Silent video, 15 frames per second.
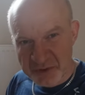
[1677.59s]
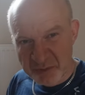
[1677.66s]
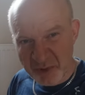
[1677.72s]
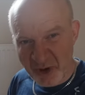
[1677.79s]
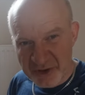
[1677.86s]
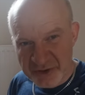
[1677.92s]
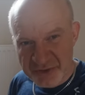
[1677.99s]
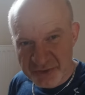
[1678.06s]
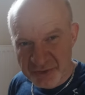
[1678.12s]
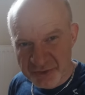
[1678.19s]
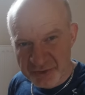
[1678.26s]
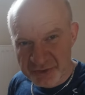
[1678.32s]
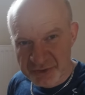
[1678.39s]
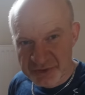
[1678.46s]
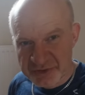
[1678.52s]
a bright
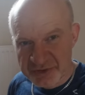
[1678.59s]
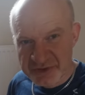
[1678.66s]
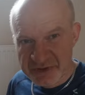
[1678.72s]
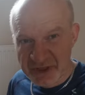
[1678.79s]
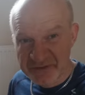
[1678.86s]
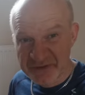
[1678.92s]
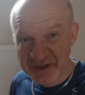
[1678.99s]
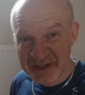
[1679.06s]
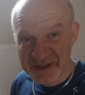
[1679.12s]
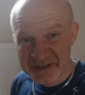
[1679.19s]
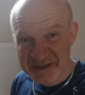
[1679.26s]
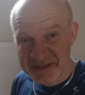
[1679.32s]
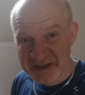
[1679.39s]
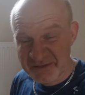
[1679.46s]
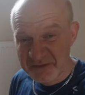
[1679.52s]
torch, just check for
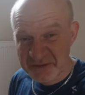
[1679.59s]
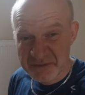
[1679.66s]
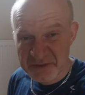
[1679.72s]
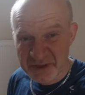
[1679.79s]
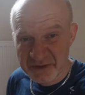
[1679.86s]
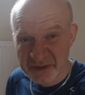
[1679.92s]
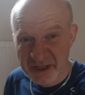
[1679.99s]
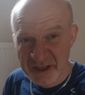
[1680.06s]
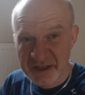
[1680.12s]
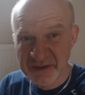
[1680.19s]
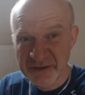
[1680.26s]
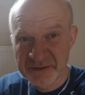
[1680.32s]
leaks. Everything was okay.